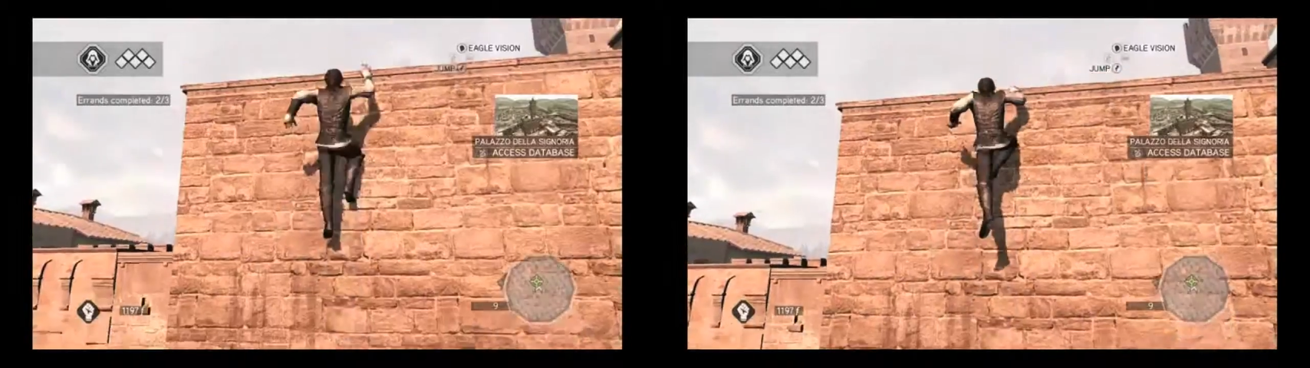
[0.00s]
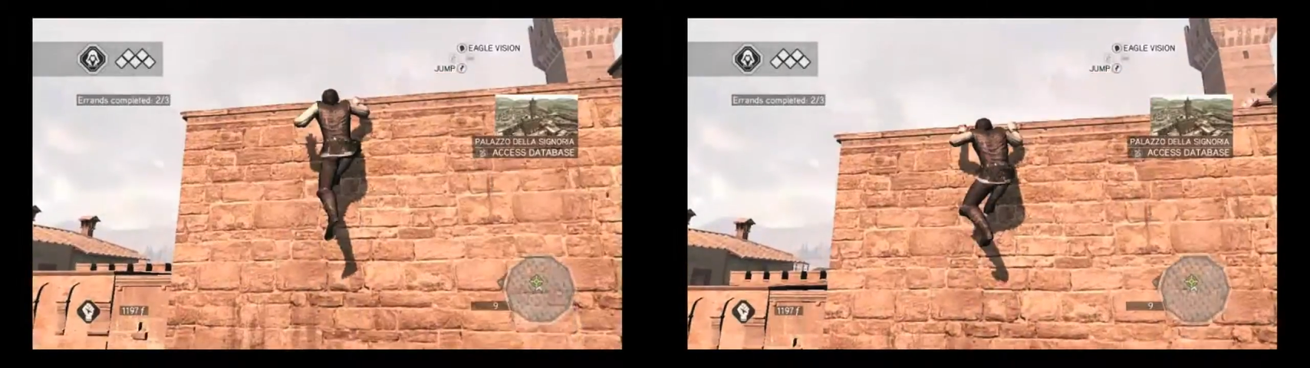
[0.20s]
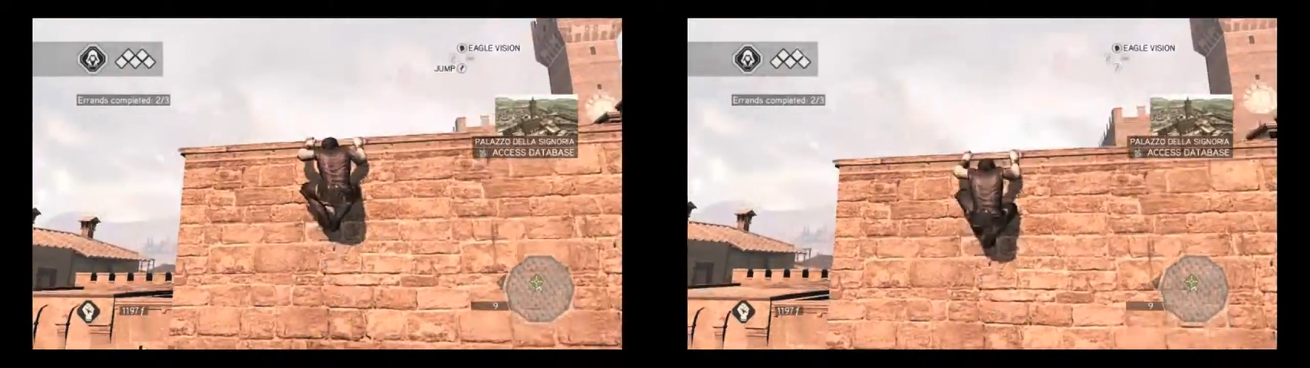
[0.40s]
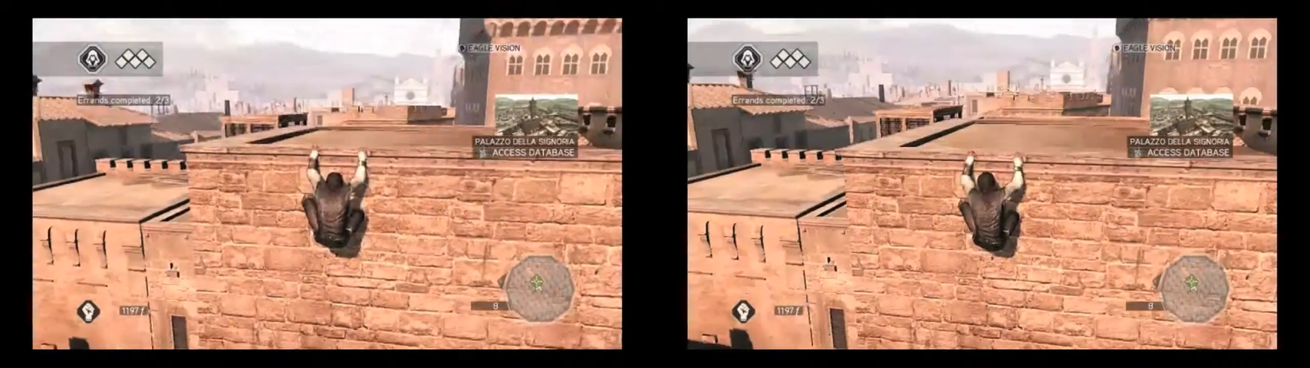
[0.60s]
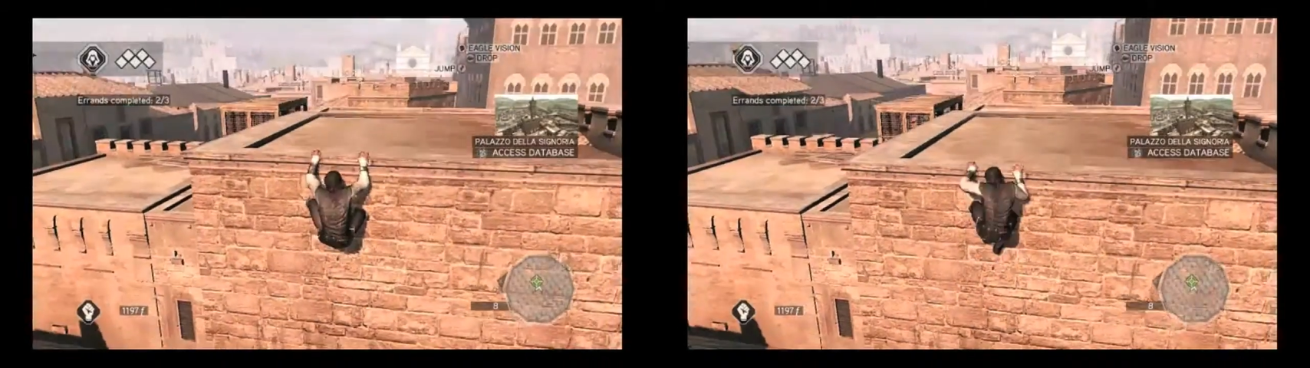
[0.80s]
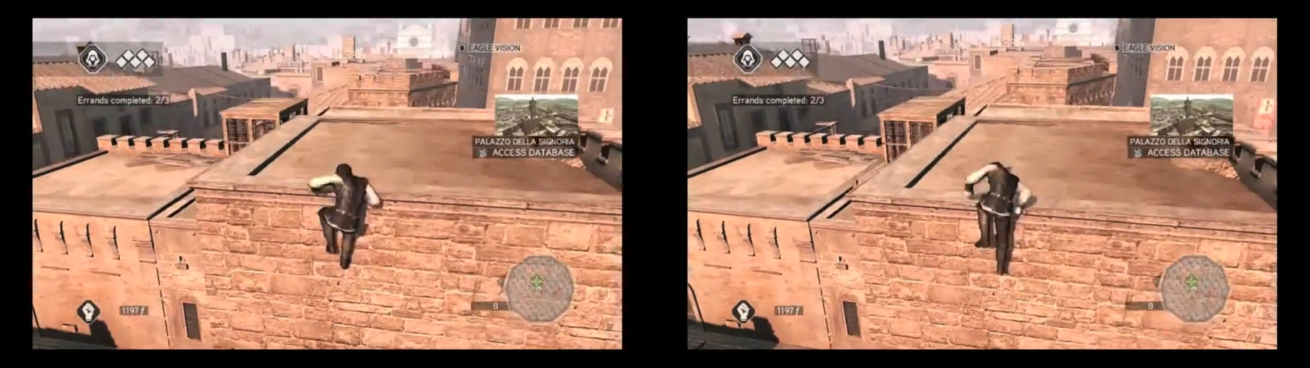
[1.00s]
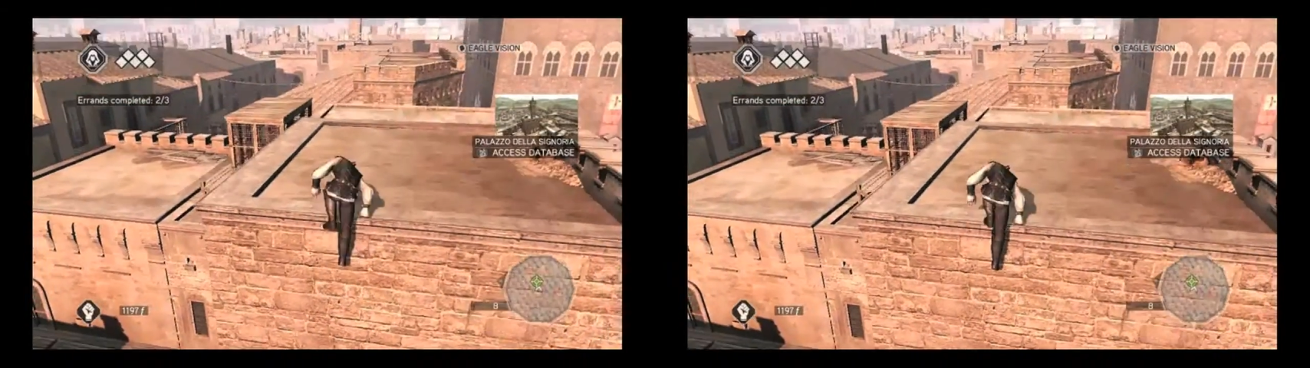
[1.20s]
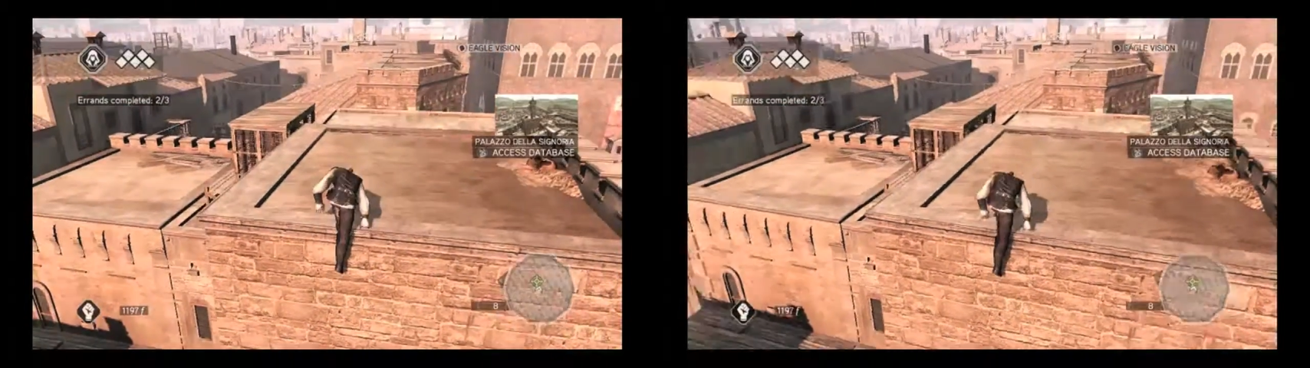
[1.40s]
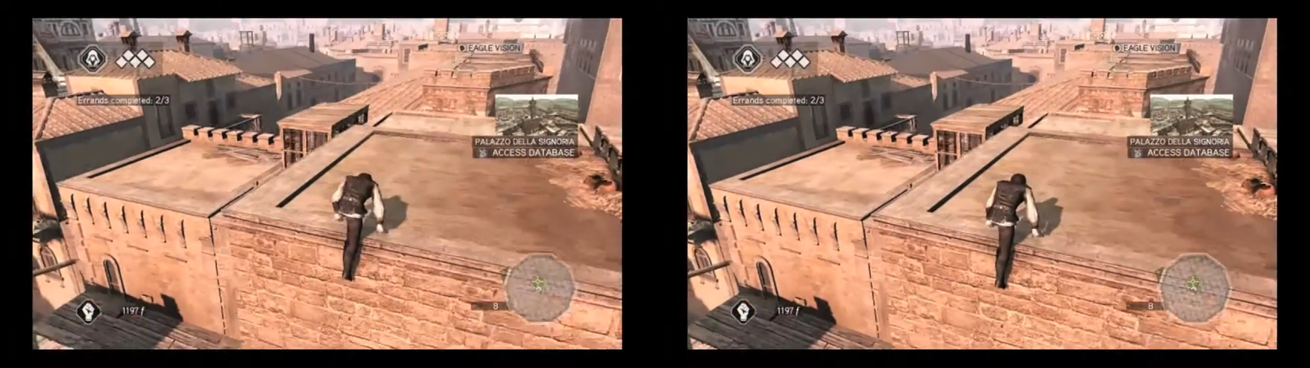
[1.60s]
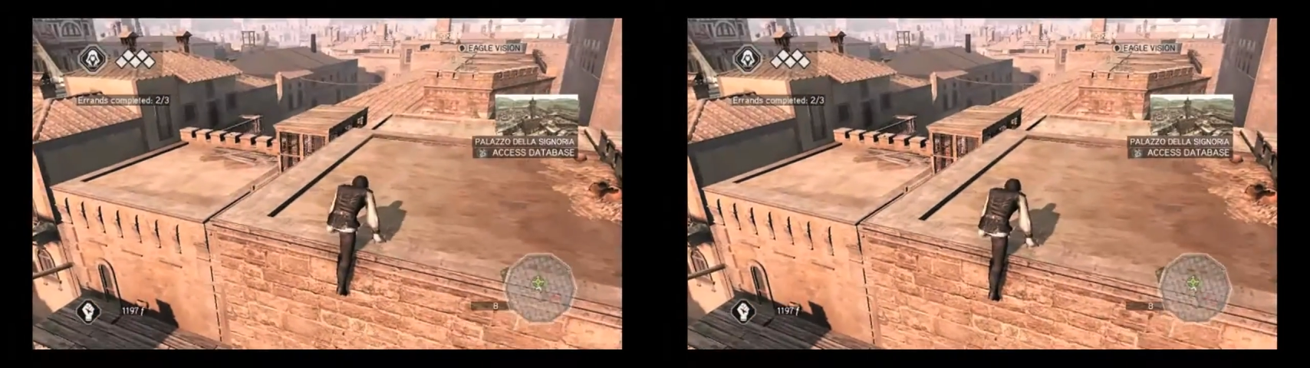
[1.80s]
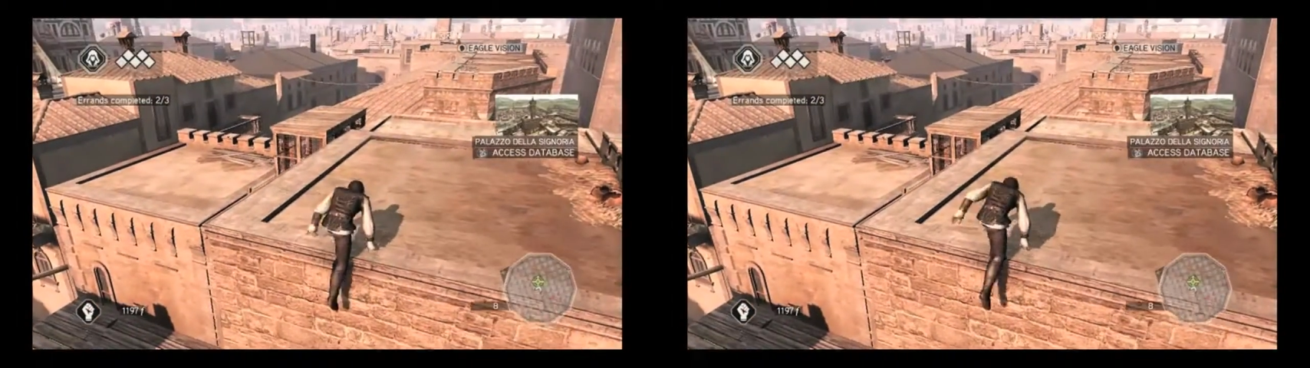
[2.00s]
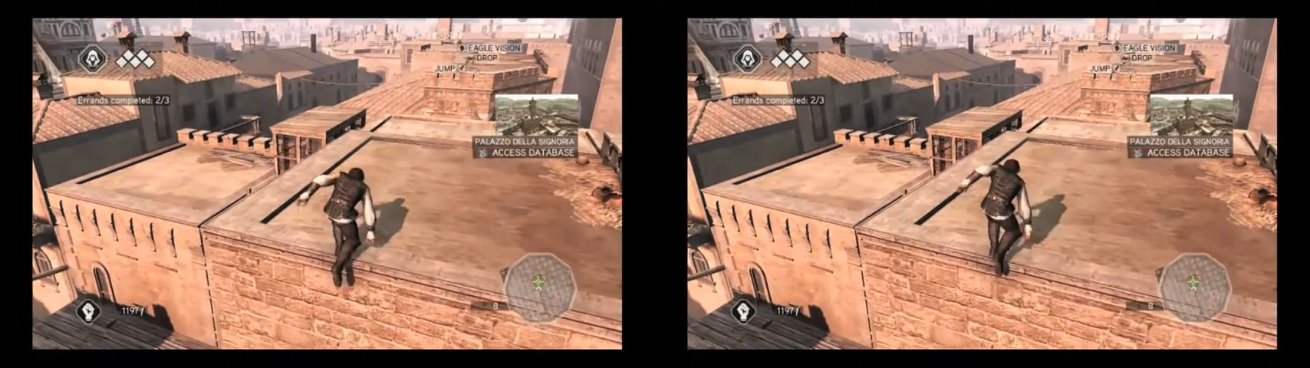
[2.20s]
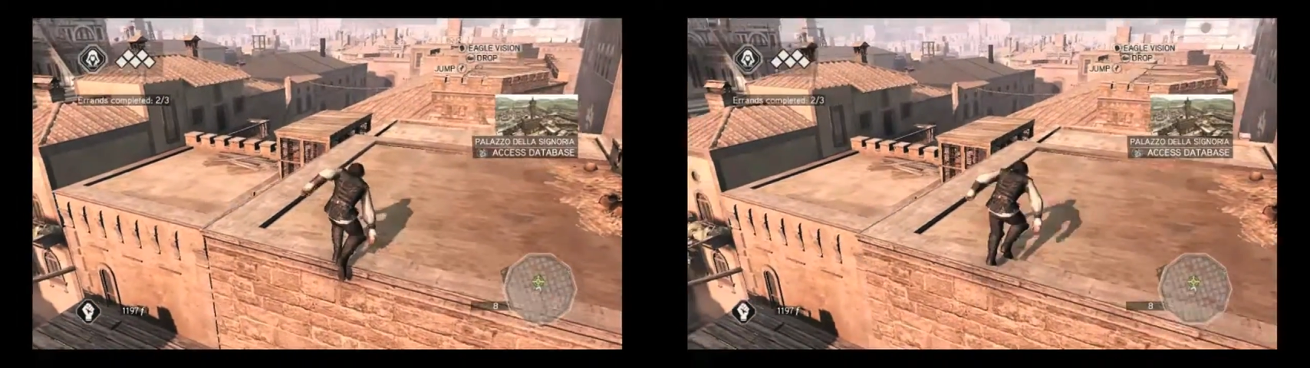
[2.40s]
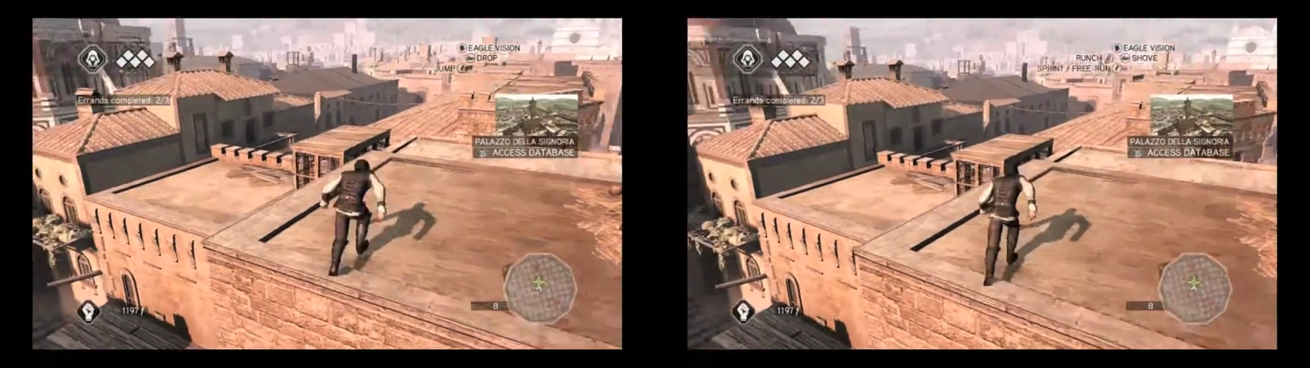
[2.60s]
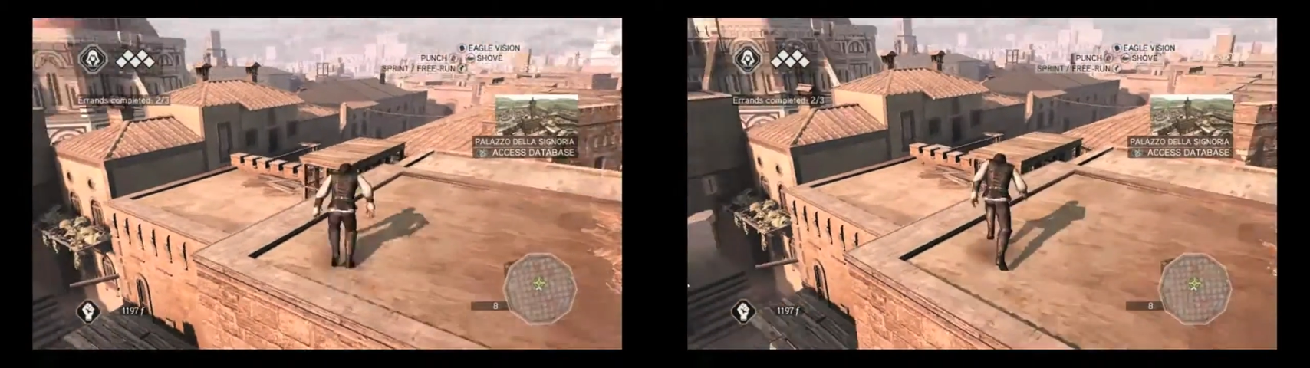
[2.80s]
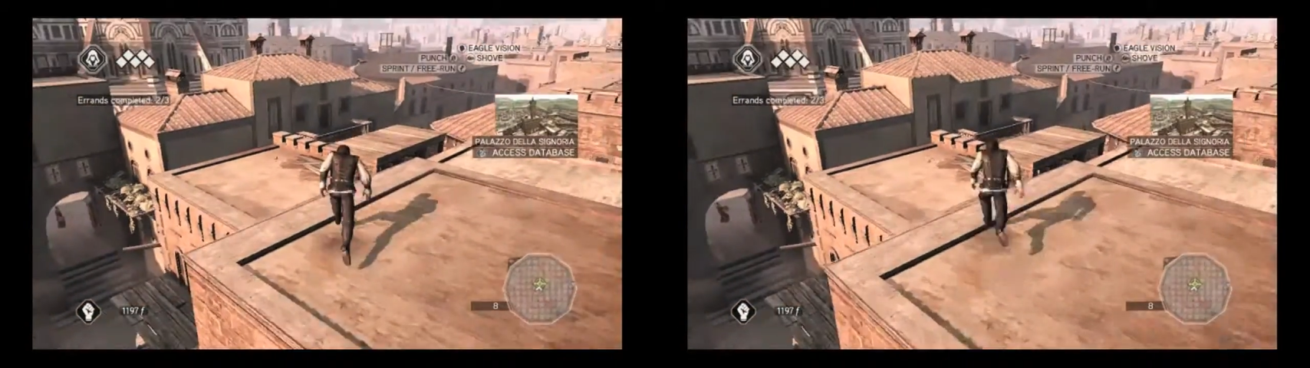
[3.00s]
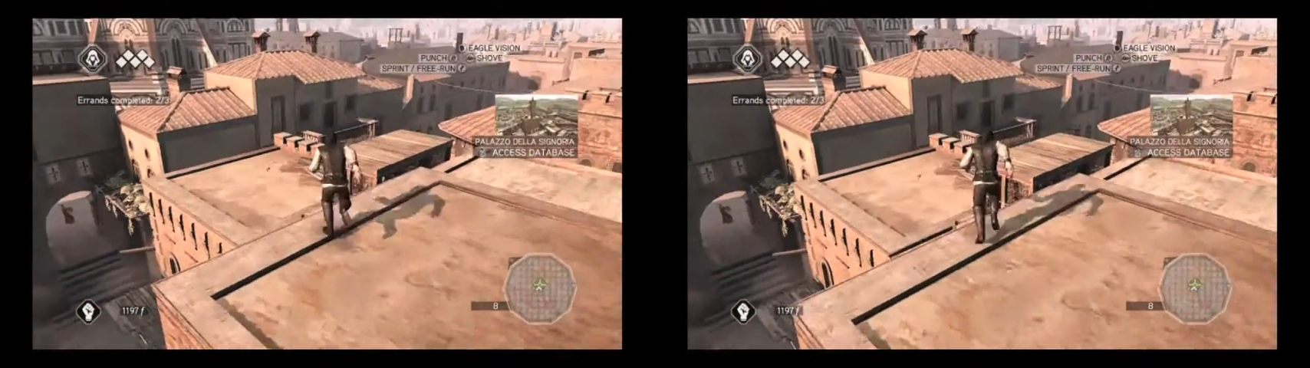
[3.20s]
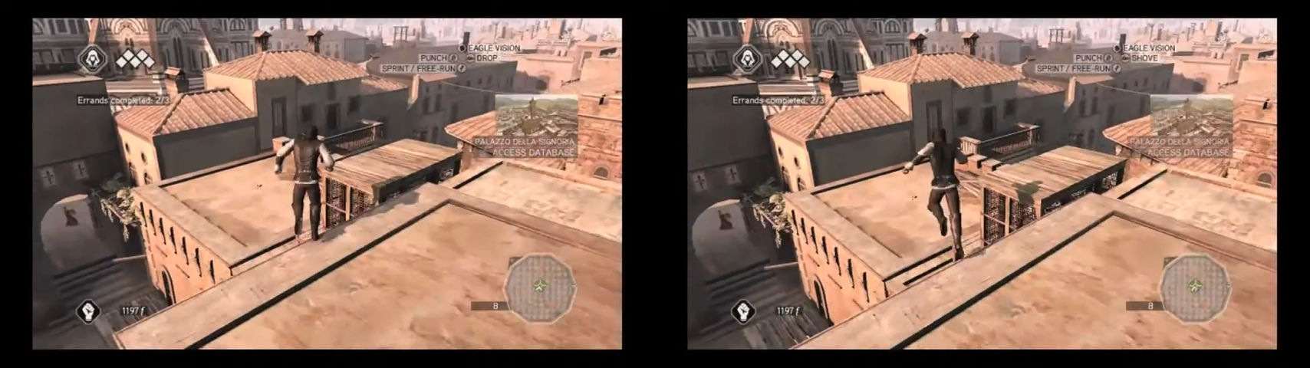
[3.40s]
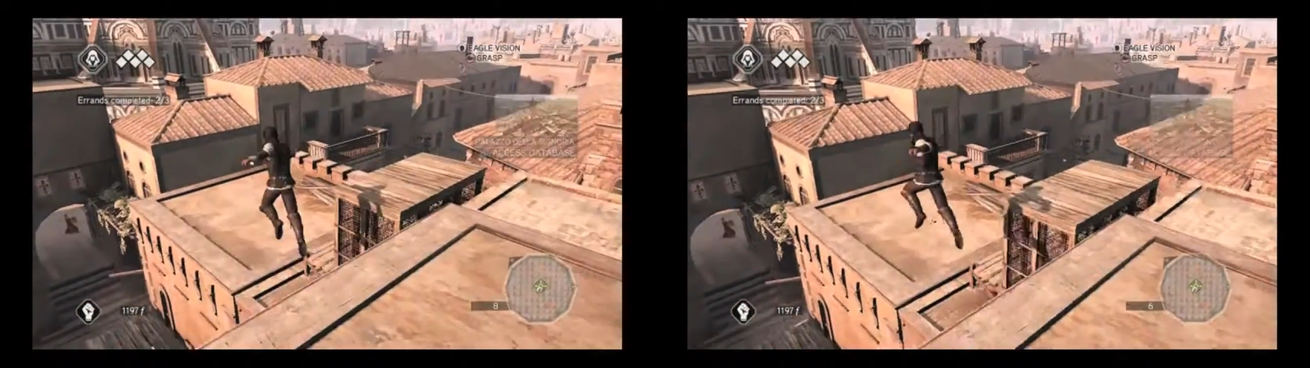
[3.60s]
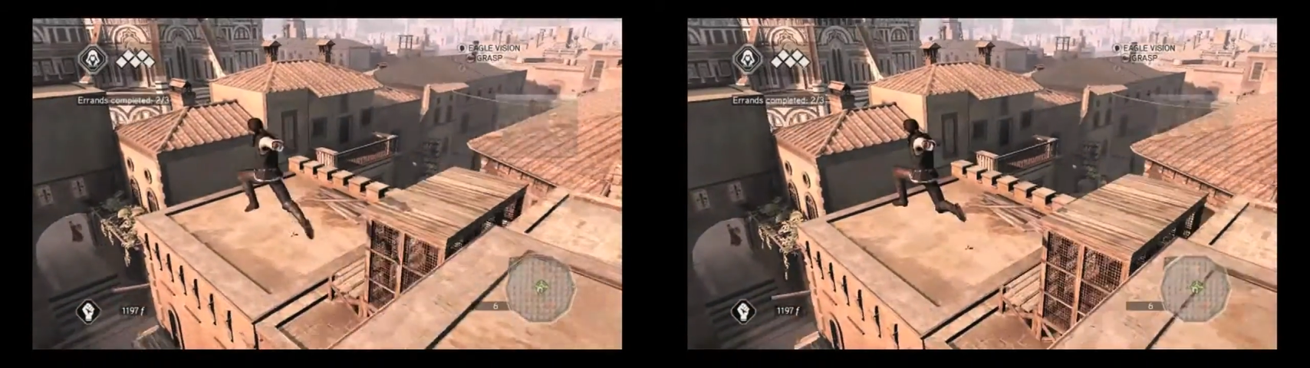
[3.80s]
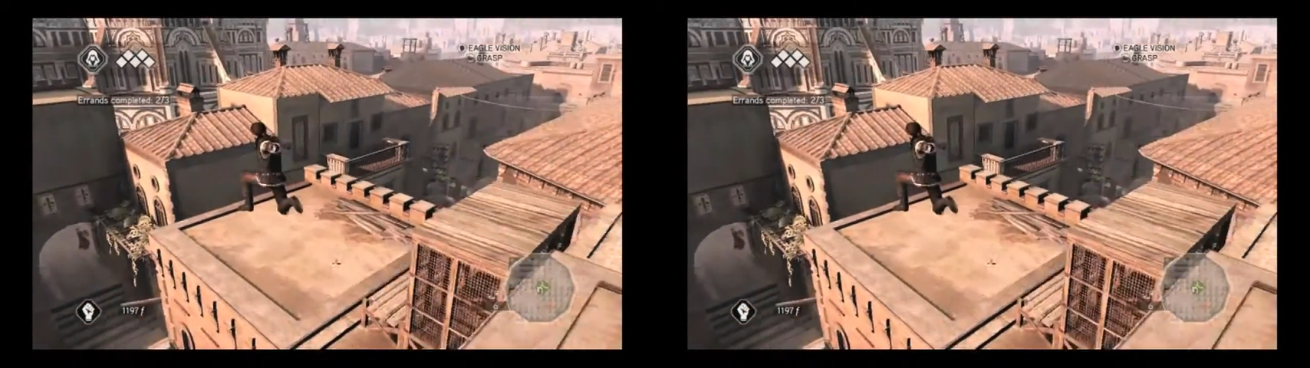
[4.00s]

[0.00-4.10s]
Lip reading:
No face is visible, so there are no lips to read.